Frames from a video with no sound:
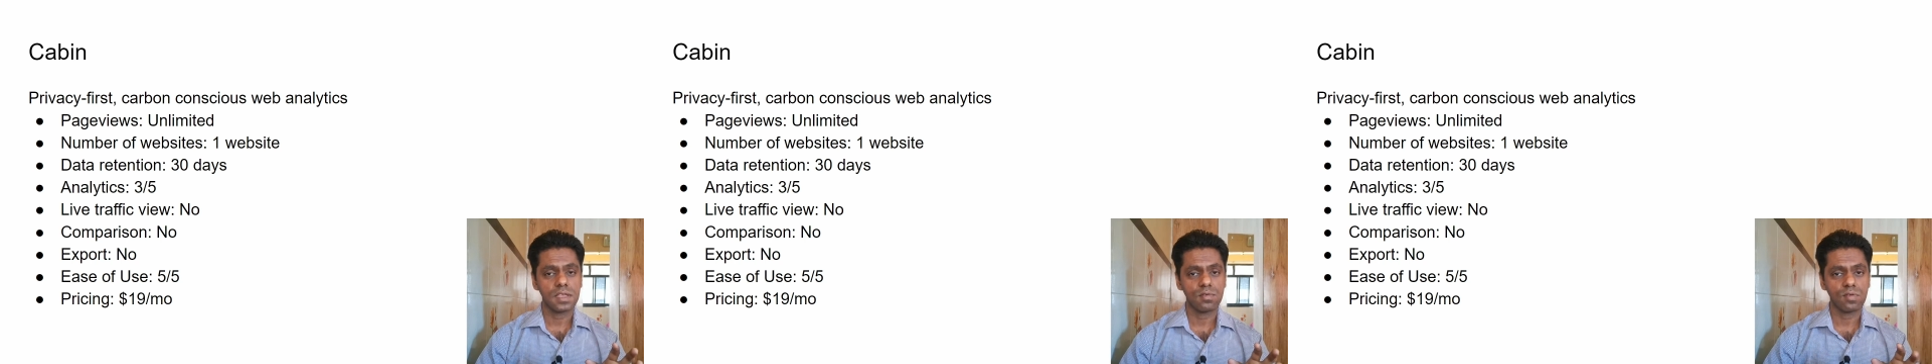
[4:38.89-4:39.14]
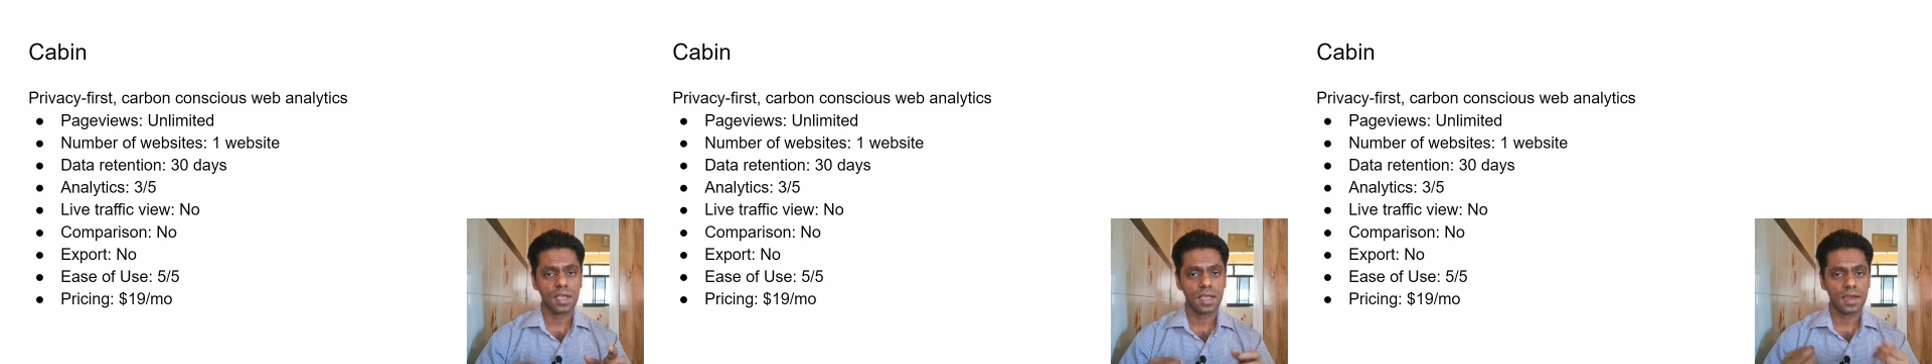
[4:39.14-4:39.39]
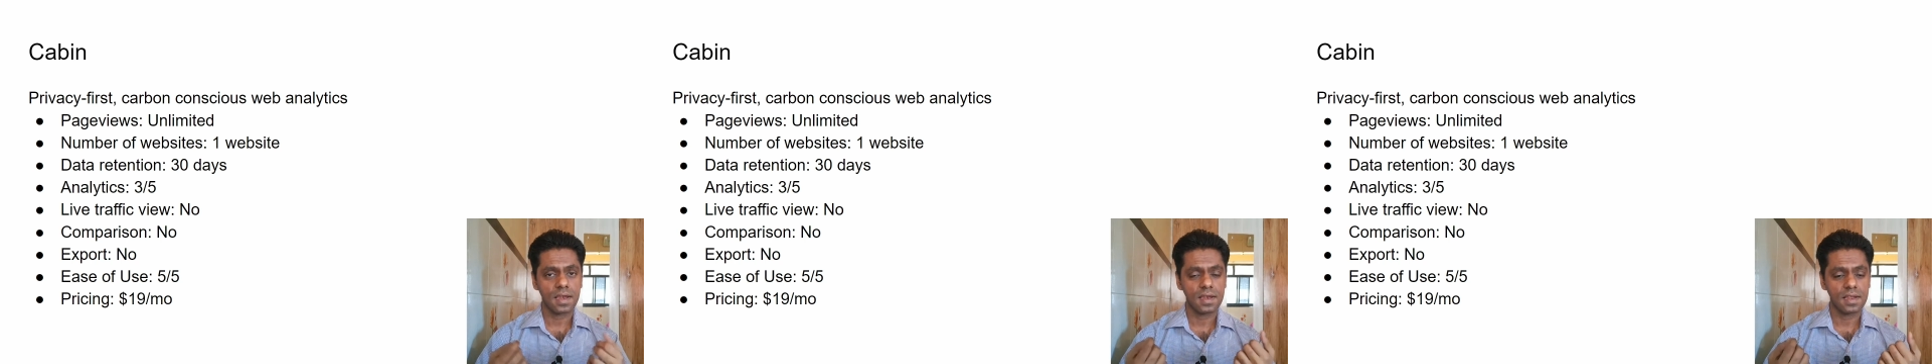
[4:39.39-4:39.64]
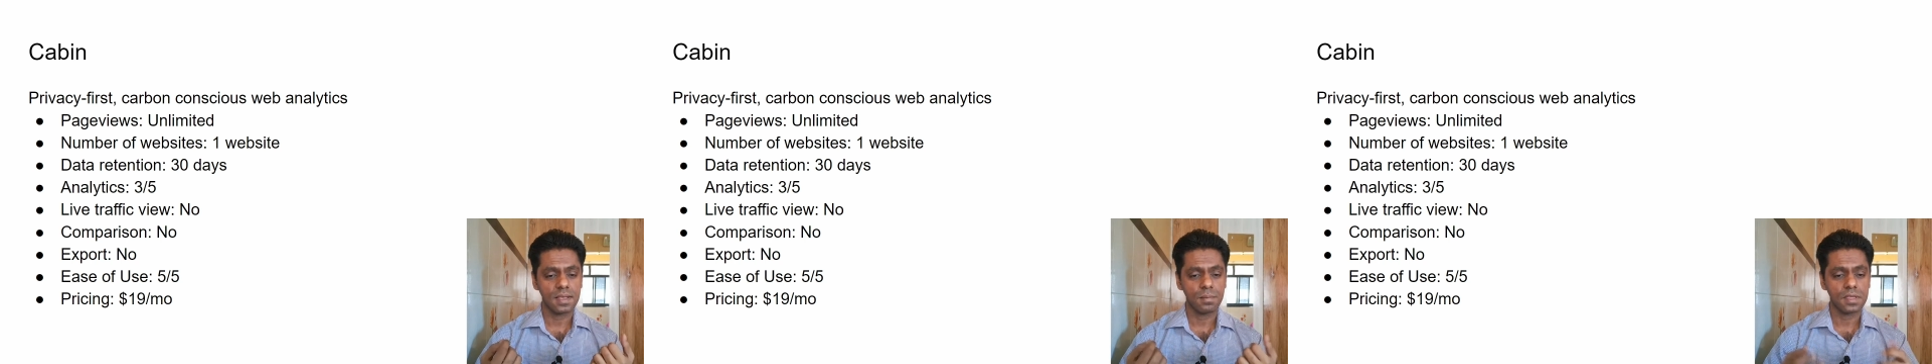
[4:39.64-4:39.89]
you can
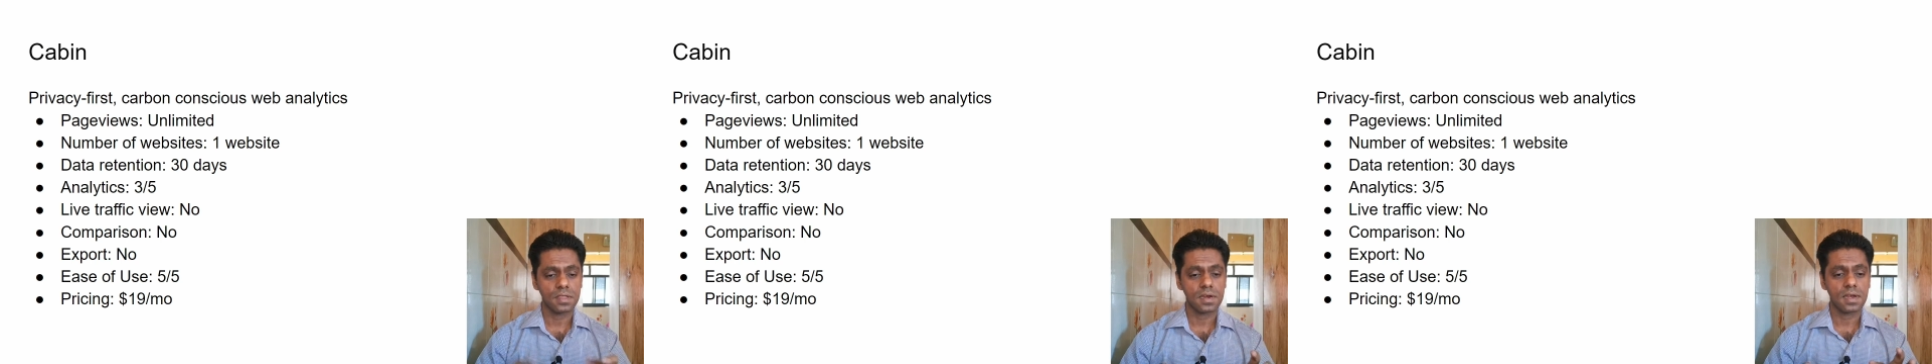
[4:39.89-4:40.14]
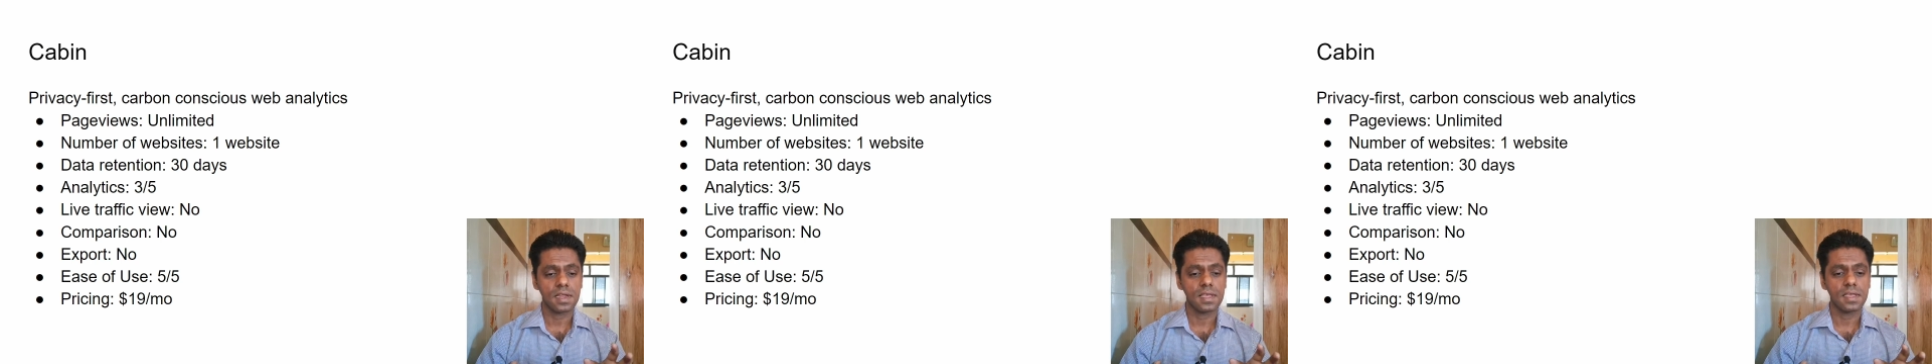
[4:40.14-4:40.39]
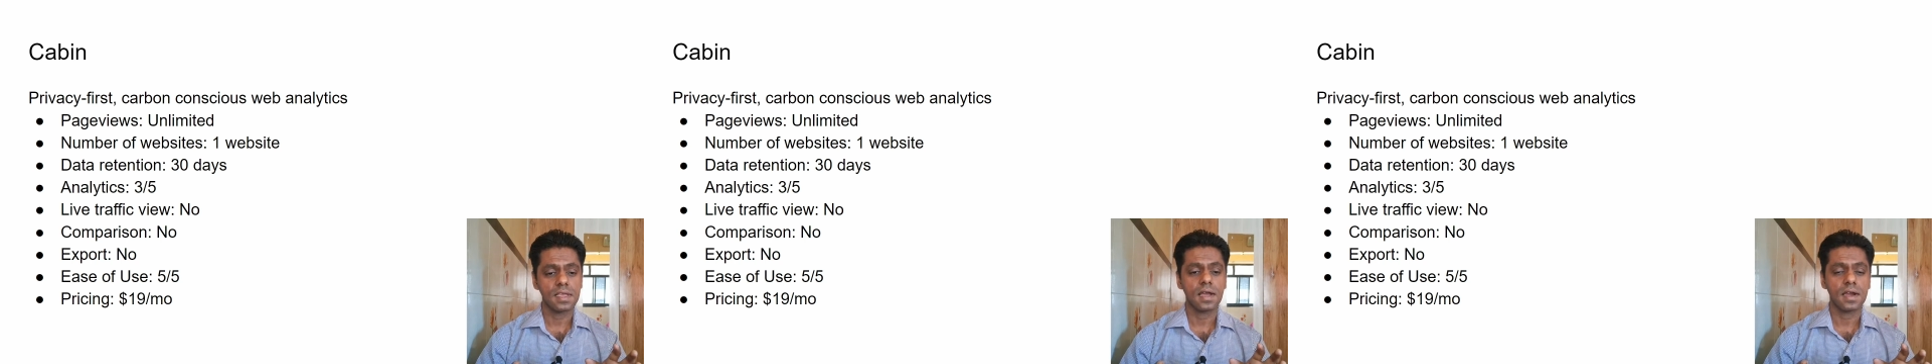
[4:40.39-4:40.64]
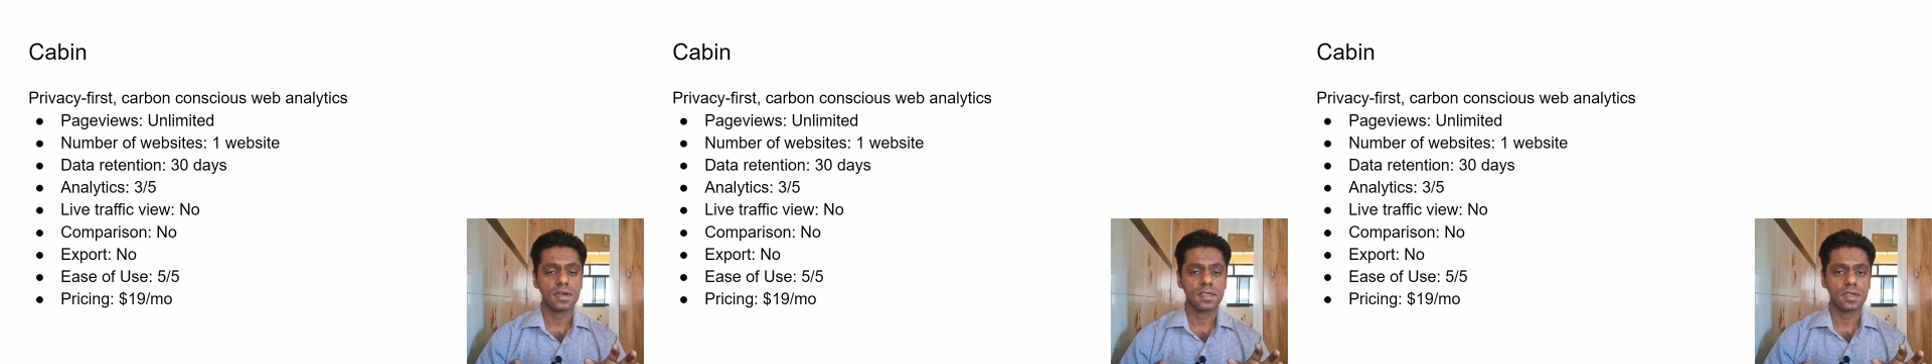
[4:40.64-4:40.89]
immediately
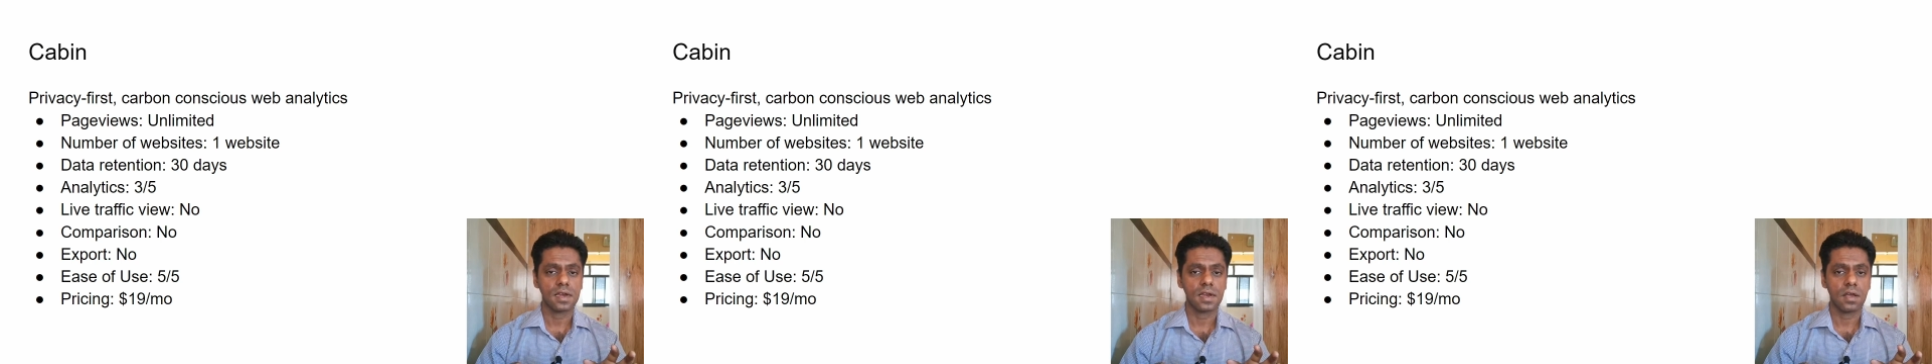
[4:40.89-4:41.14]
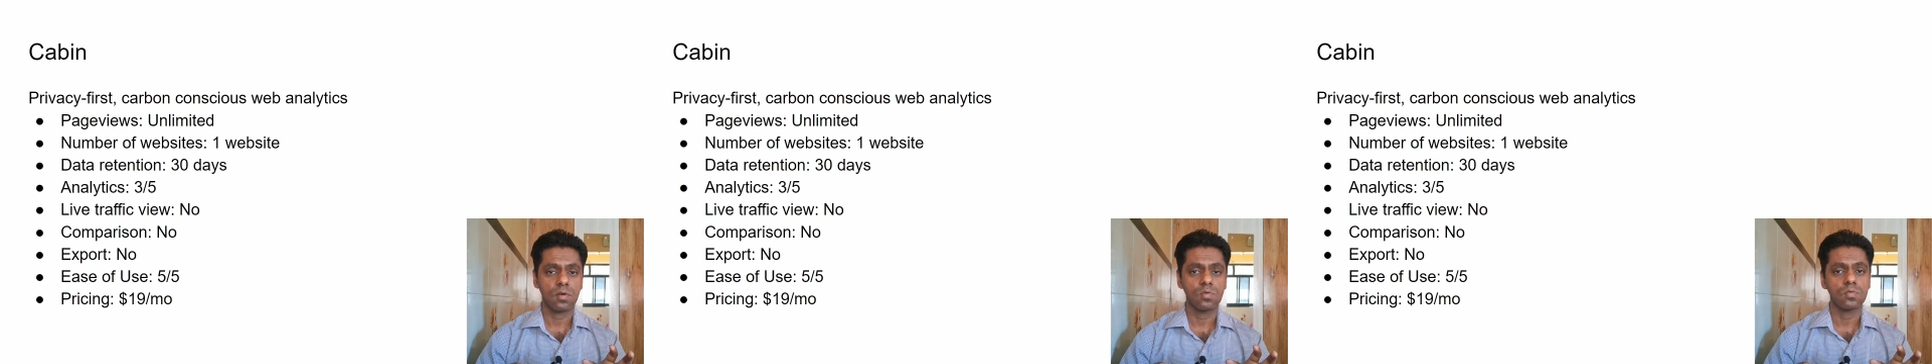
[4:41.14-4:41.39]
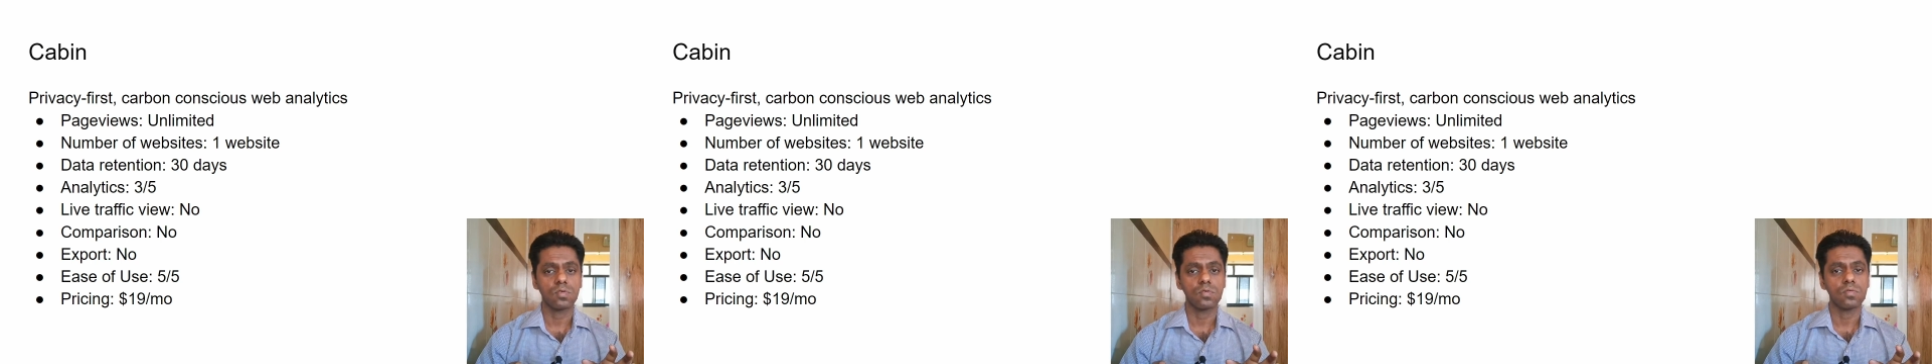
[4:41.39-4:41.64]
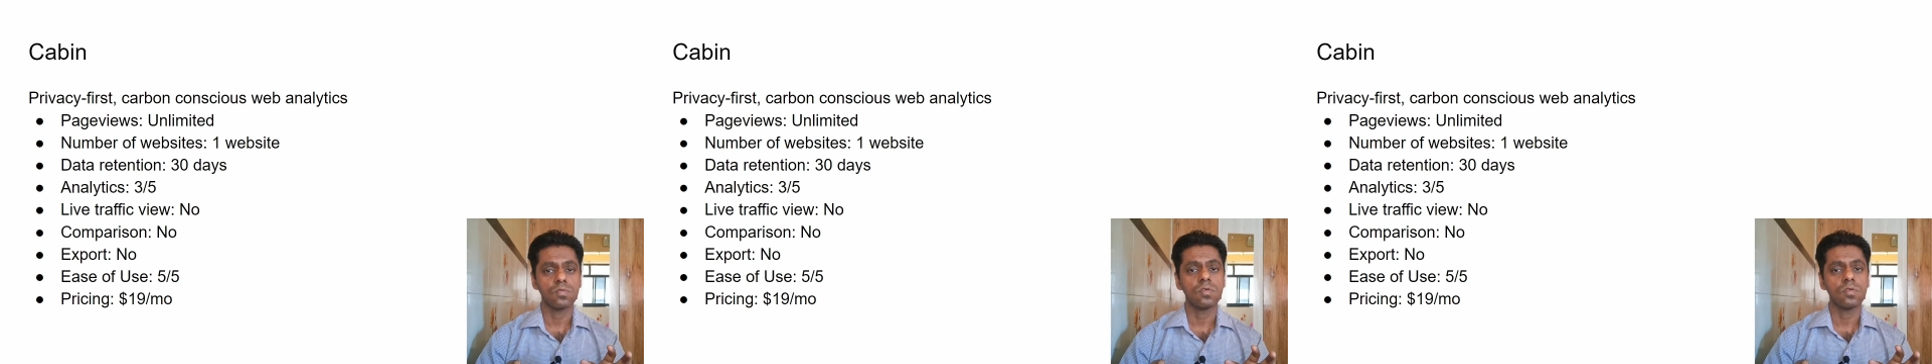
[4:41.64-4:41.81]
understand how to